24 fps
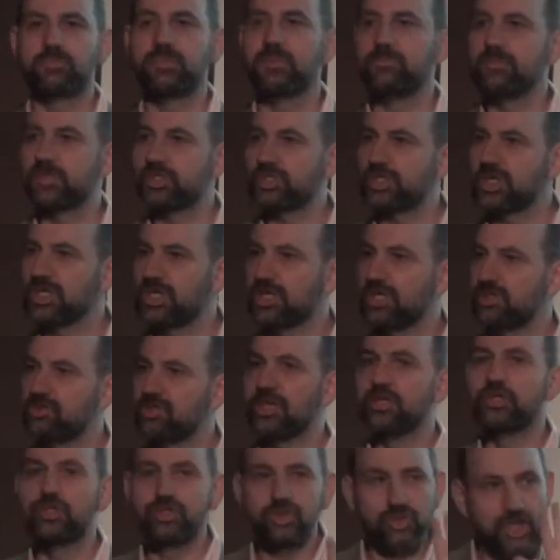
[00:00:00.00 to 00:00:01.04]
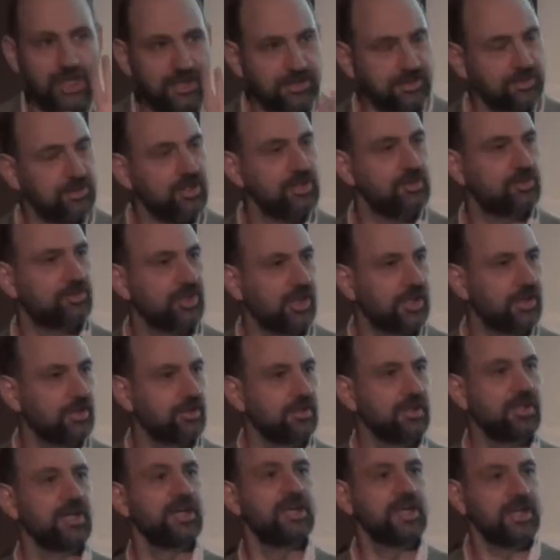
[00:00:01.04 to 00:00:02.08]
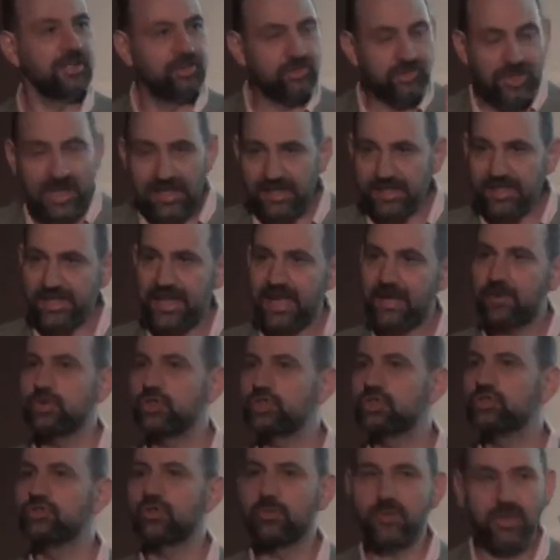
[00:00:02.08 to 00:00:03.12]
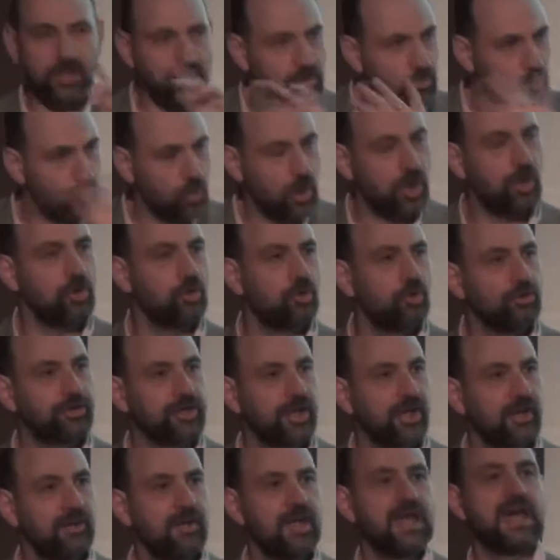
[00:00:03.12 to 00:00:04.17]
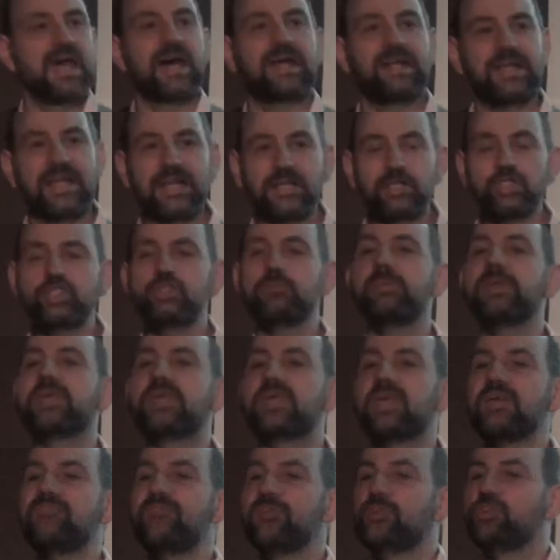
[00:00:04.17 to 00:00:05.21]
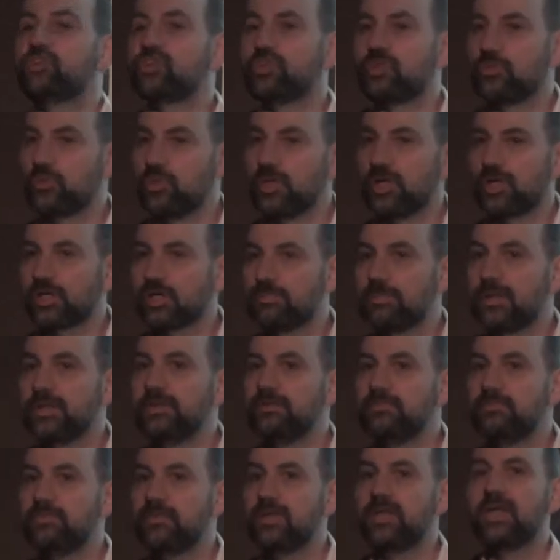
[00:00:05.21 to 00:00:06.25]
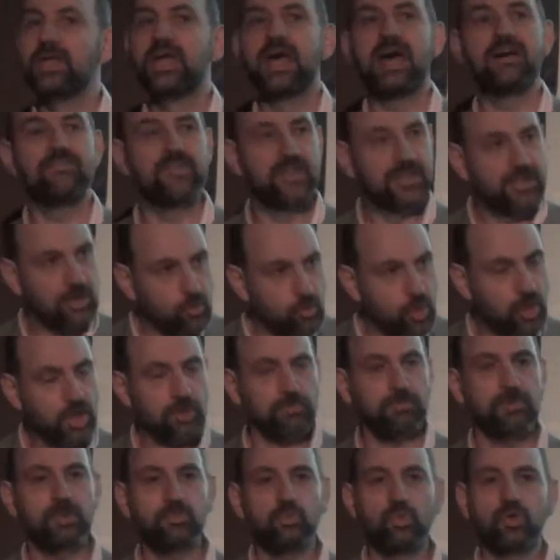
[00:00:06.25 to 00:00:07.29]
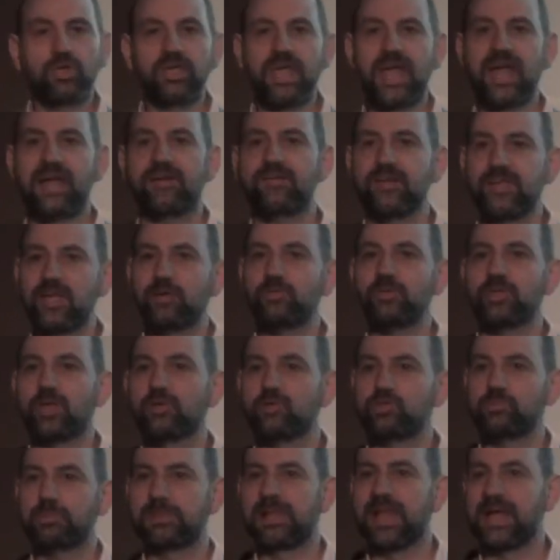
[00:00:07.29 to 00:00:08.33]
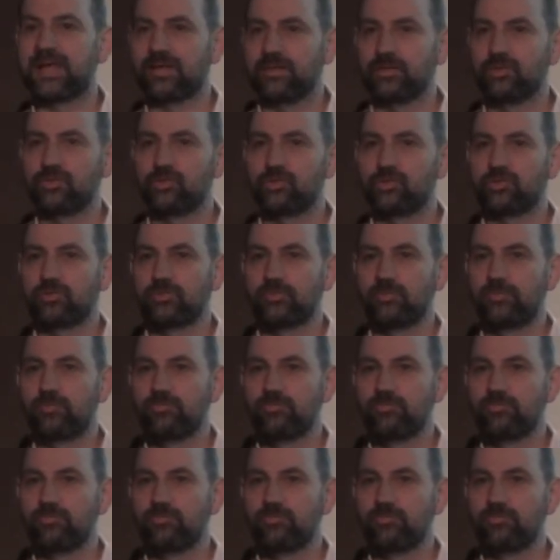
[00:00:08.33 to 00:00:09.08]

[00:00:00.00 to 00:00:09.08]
should be machined in great detail, exactly how you should do it, in what order, and that should be given to the workman, and then the workman will carry out those plans.